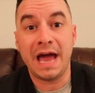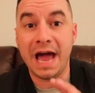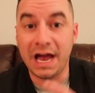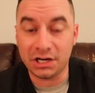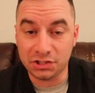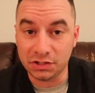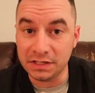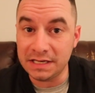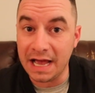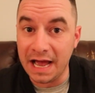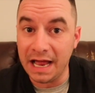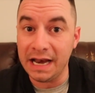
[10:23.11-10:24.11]
actually
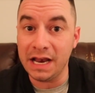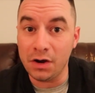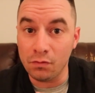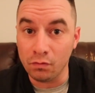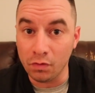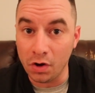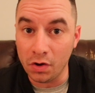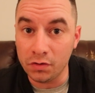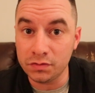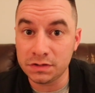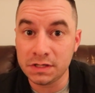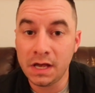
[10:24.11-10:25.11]
died and
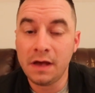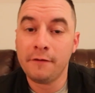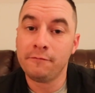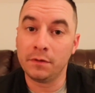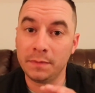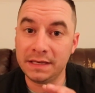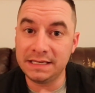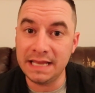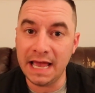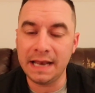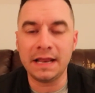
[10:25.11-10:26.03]
rose from the dead.